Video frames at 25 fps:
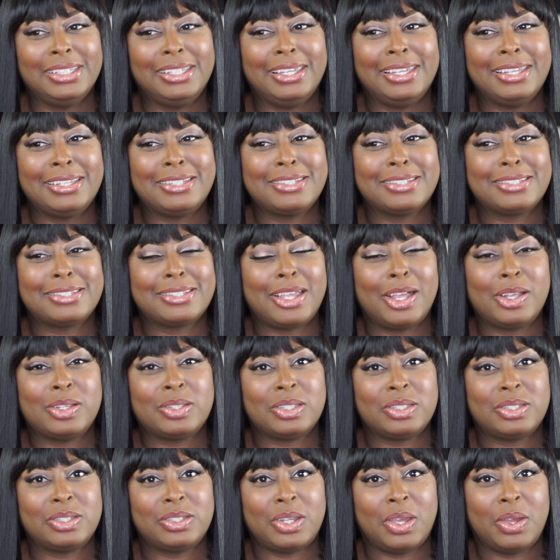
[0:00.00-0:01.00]
it just
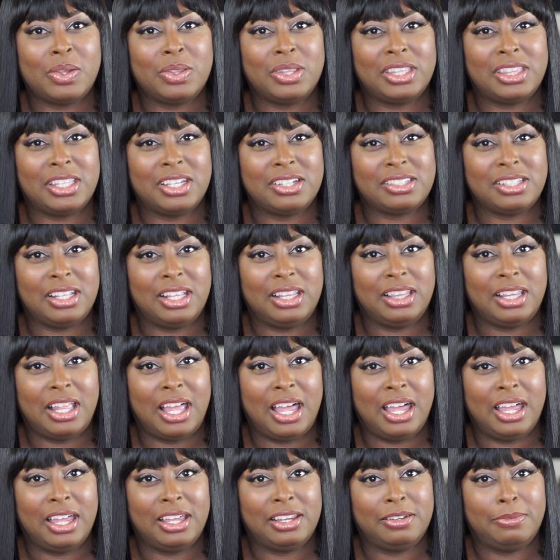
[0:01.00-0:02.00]
goes to show that there's a
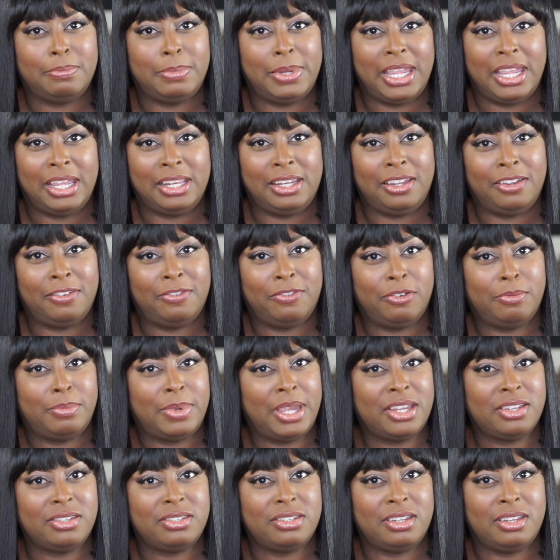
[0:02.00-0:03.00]
lot of bad
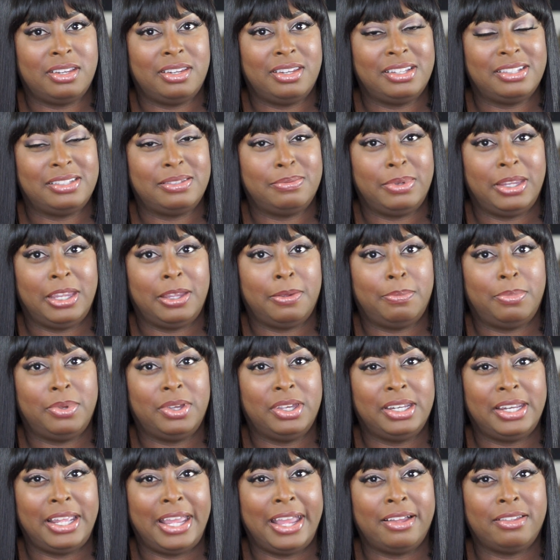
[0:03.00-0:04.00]
information that's being
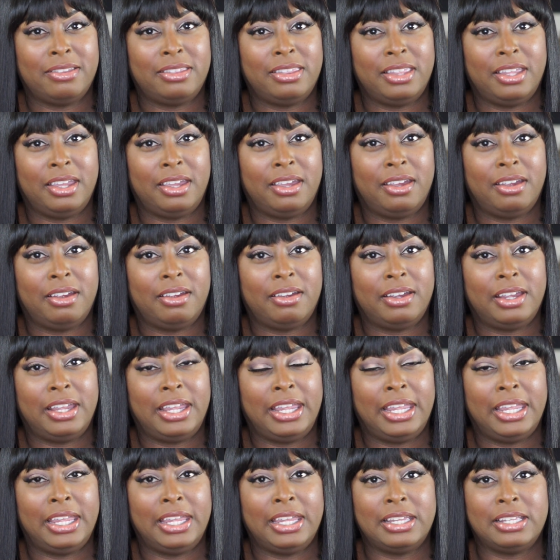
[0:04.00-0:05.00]
put out there,
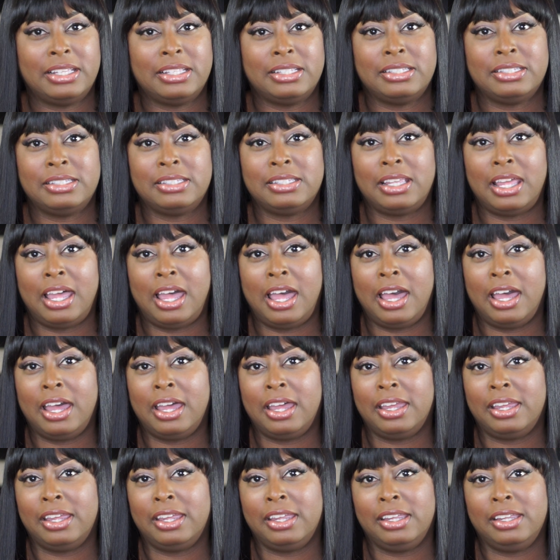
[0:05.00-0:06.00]
and
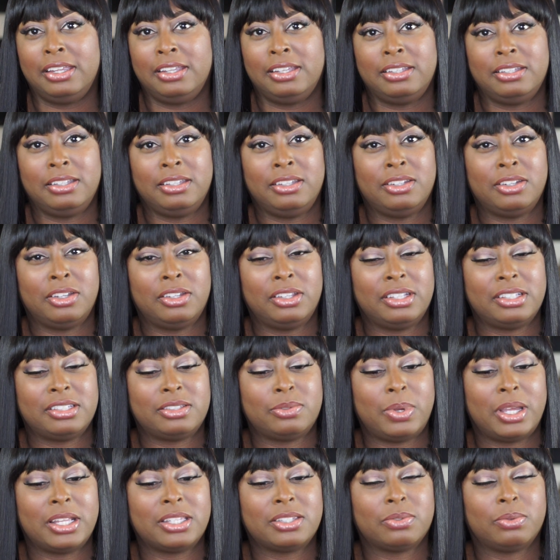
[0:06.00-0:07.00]

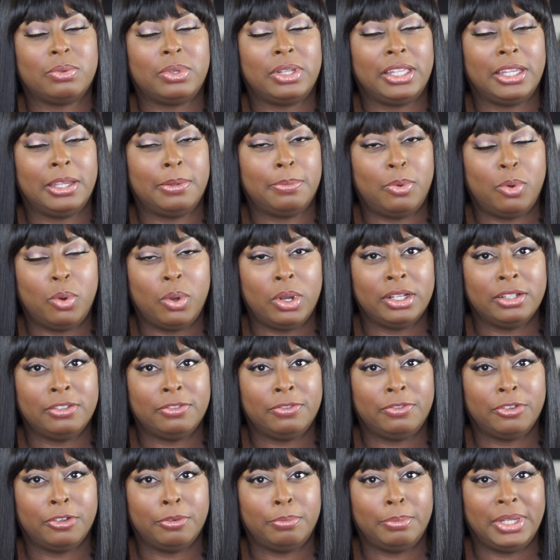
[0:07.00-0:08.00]
that's why it's really
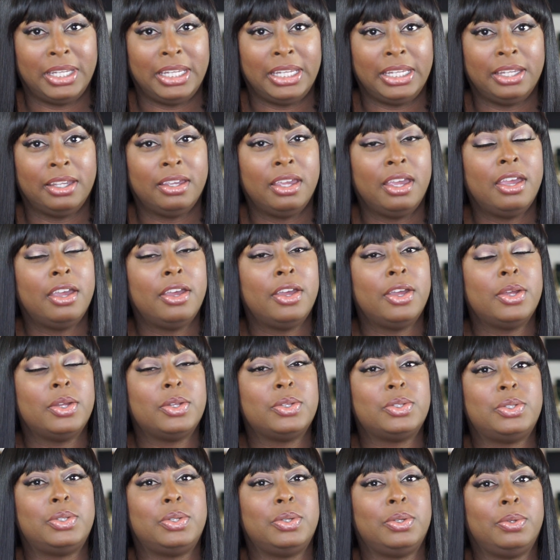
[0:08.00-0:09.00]
important for me
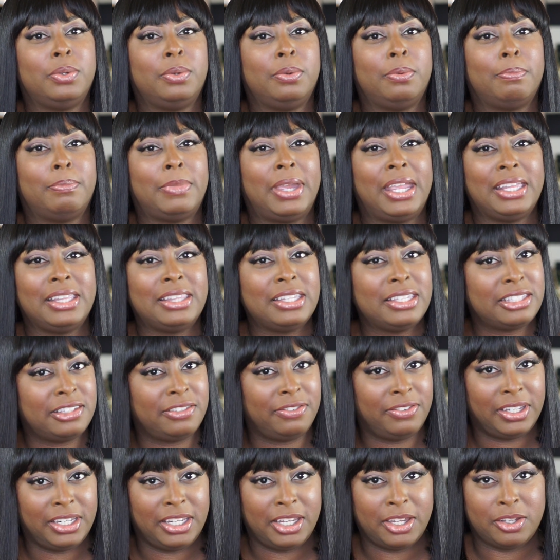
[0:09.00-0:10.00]
to make
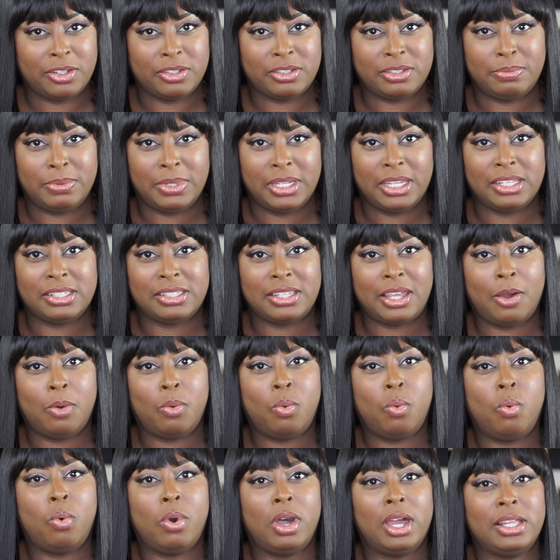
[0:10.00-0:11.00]
these videos, because
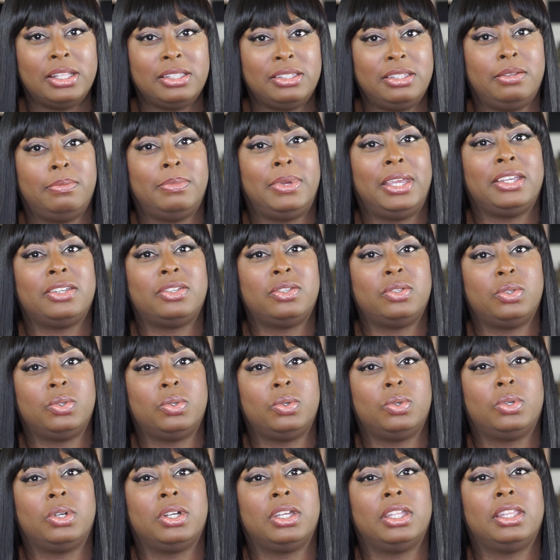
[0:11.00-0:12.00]
I want to make
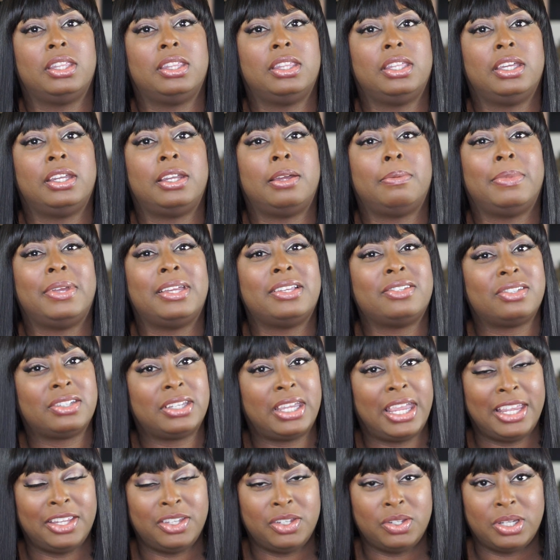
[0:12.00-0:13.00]
sure that I'm
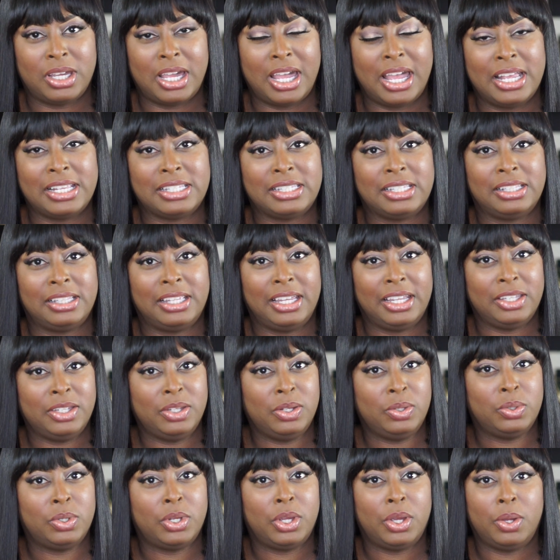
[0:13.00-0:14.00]
educating you guys and
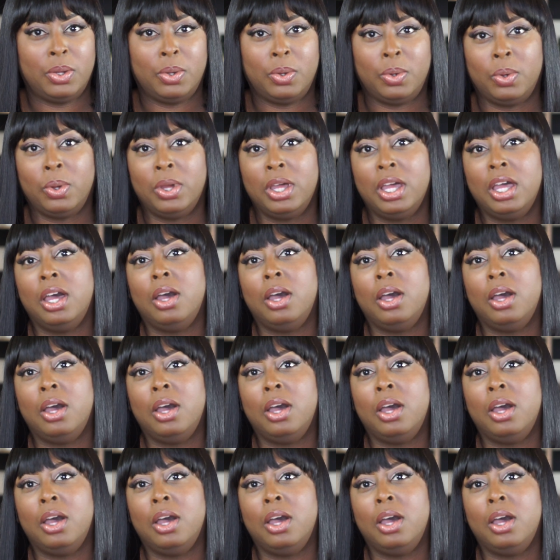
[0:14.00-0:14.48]
letting you know